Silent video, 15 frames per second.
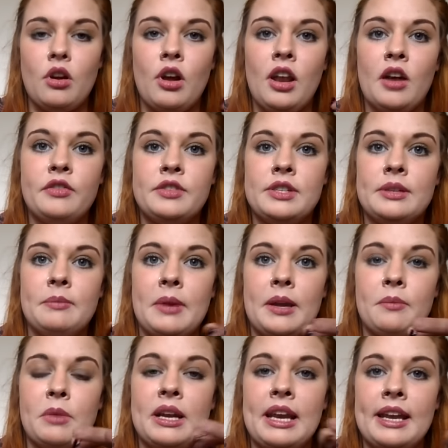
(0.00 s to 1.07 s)
love to
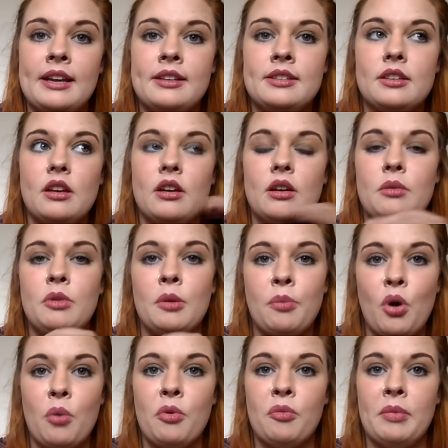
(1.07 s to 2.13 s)
make my legs, the
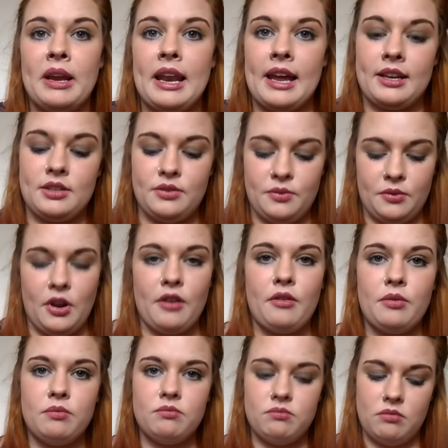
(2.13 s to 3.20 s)
bottom of my legs from like
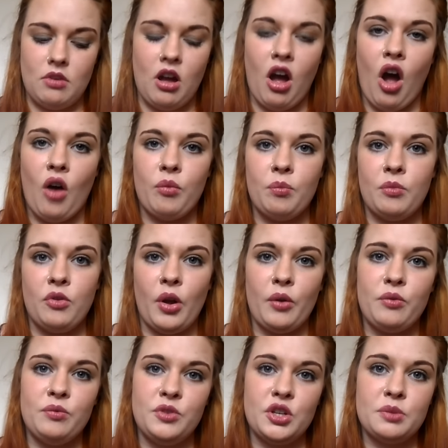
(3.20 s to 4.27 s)
half, like
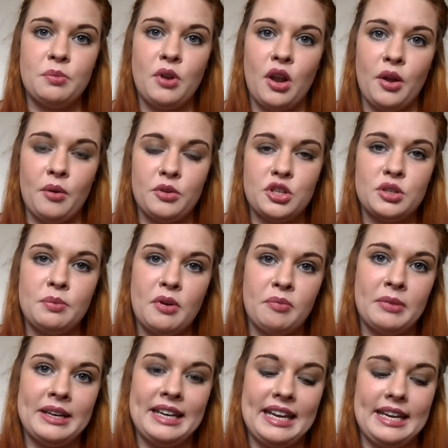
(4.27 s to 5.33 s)
from just below, just above
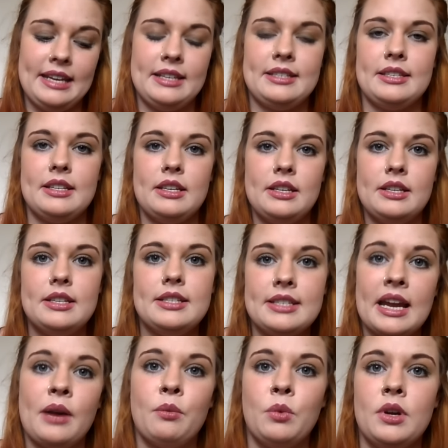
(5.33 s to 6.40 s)
my knees
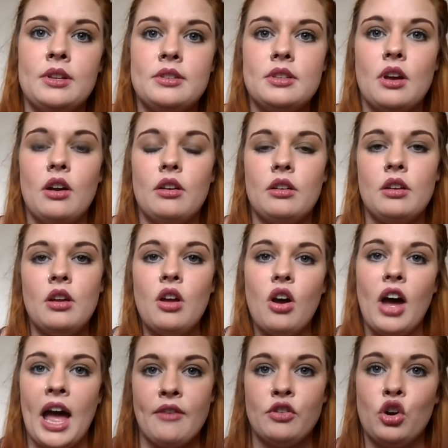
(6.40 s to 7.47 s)
downwards.
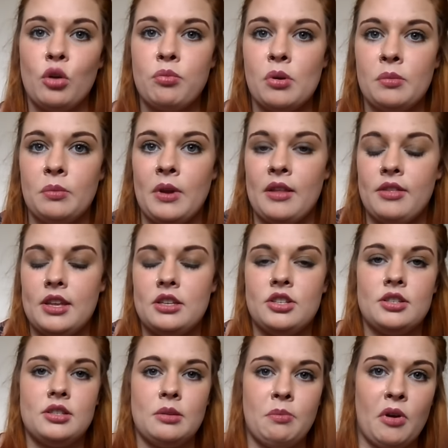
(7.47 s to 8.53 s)
I haven't got a problem with it. It's
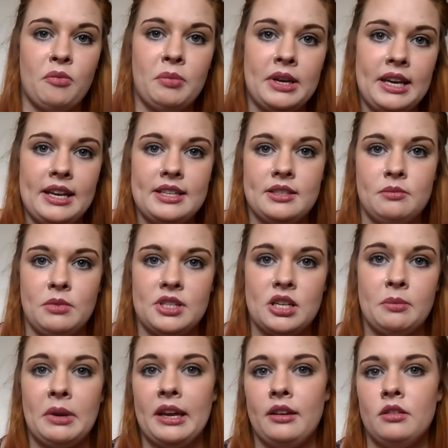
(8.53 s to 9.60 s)
just above my knees and my
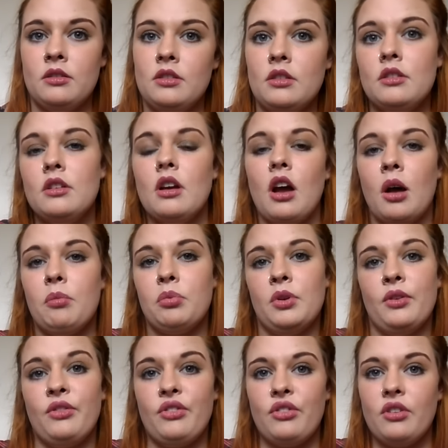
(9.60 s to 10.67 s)
tummy
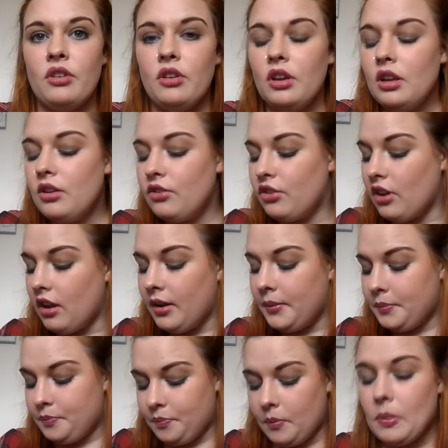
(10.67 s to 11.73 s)
upwards. So
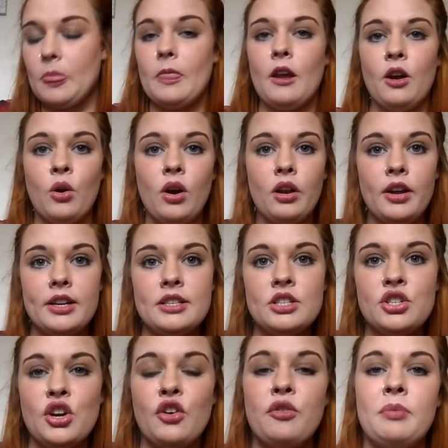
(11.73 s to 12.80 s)
I quite like to
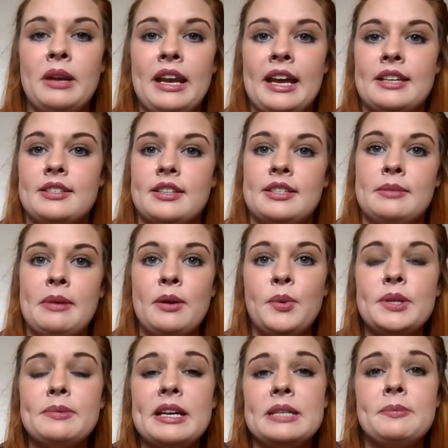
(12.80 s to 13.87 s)
show off my legs because it
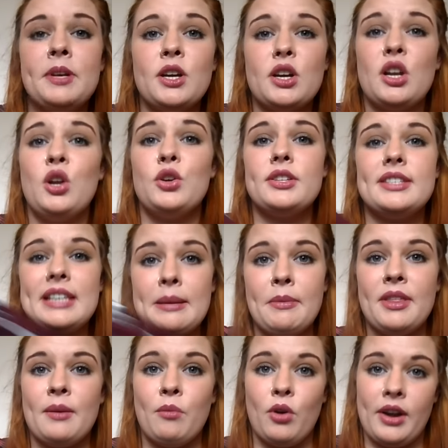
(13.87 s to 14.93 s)
always makes me look a lot
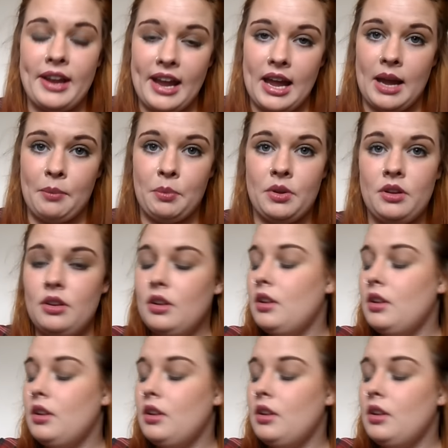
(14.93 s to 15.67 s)
slimmer than what I am.